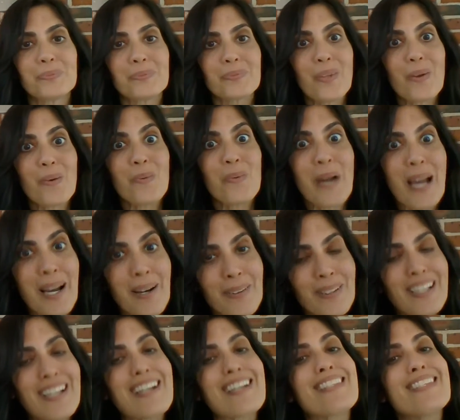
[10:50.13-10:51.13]
Wow,
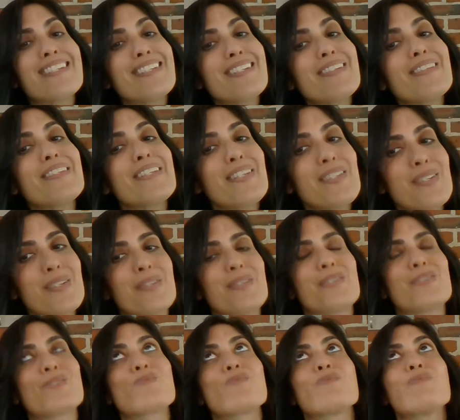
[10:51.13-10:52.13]
I think your teacher
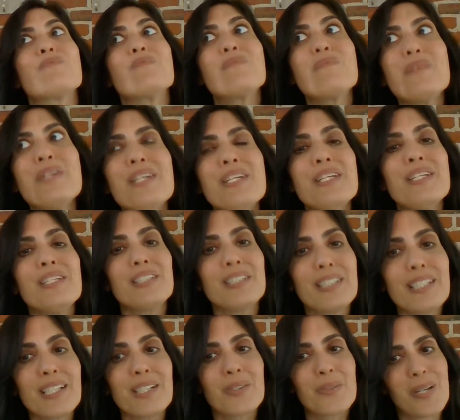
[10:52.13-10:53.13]
is really
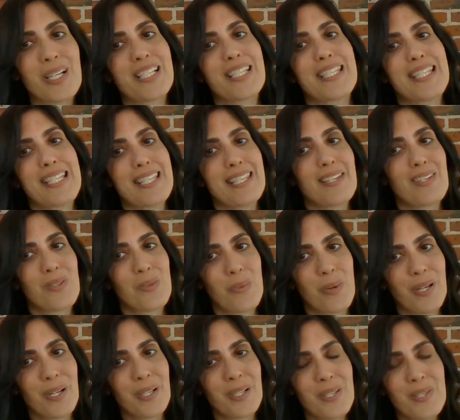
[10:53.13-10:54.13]
going to want to see this
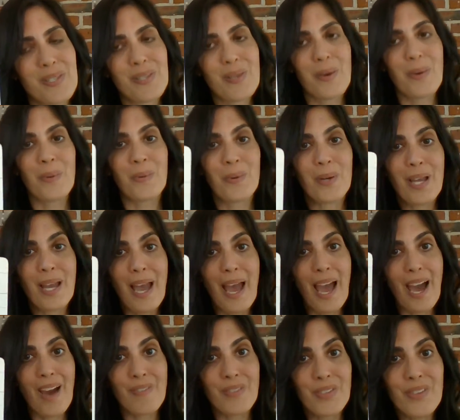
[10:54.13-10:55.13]
work. So
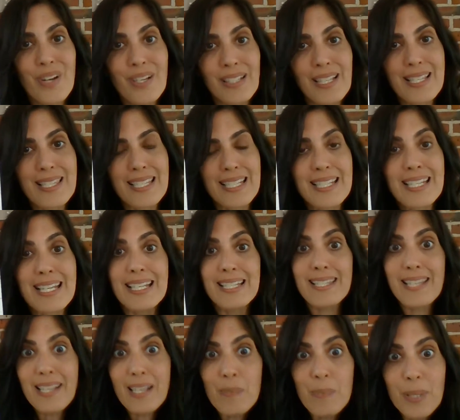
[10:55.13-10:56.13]
after our lesson,
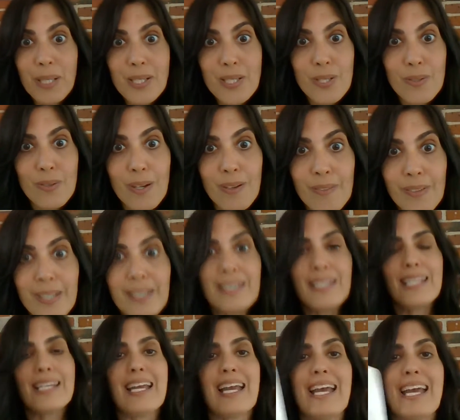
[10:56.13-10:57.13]
take a picture of it
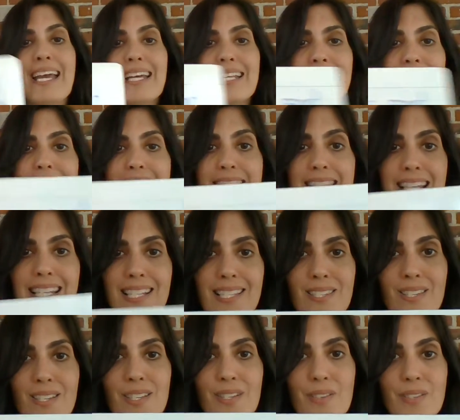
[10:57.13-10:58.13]
and send it to
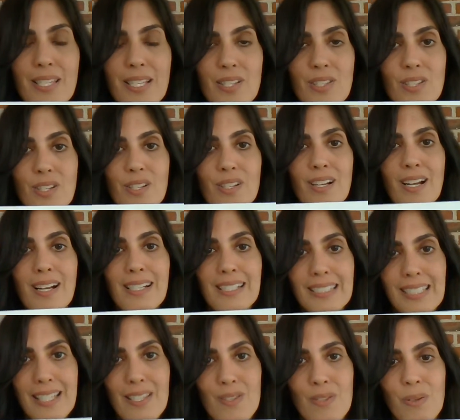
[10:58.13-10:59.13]
your teacher on
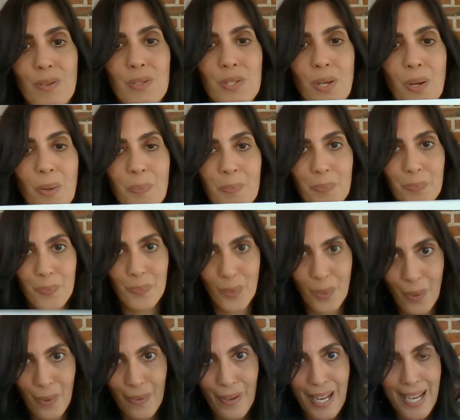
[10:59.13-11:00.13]
Class Dojo.
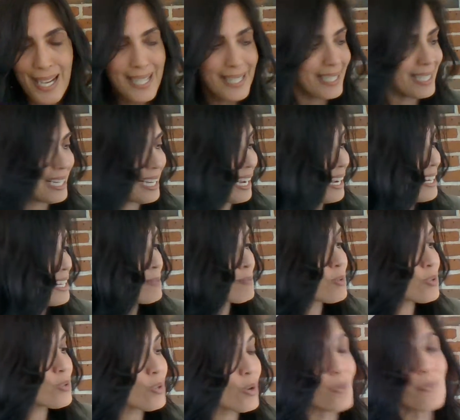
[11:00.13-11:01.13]
All right? I am
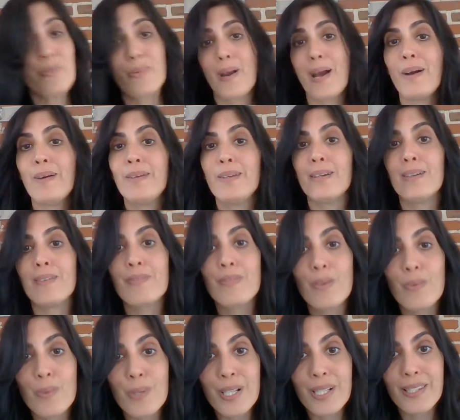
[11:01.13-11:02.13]
so proud of the
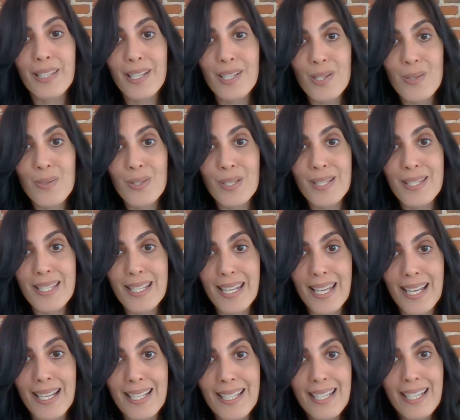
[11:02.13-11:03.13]
work that you did
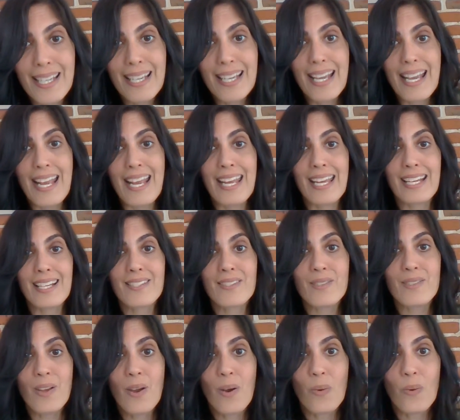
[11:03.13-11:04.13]
today. And
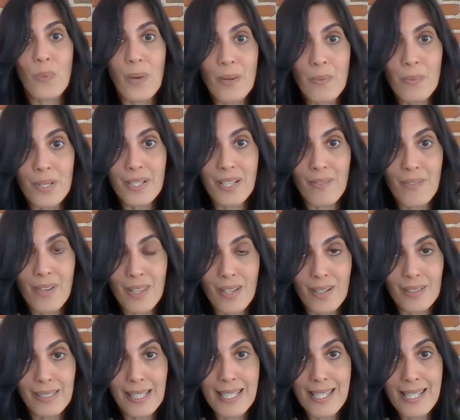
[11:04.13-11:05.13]
when we're done with our
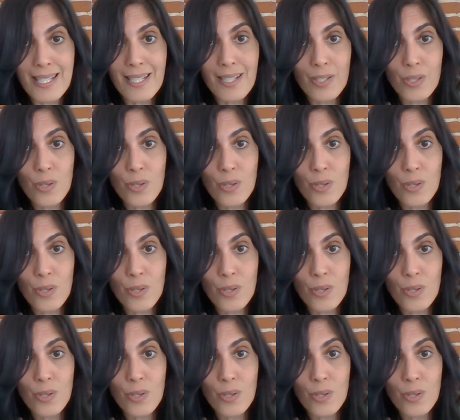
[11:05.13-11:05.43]
lesson, you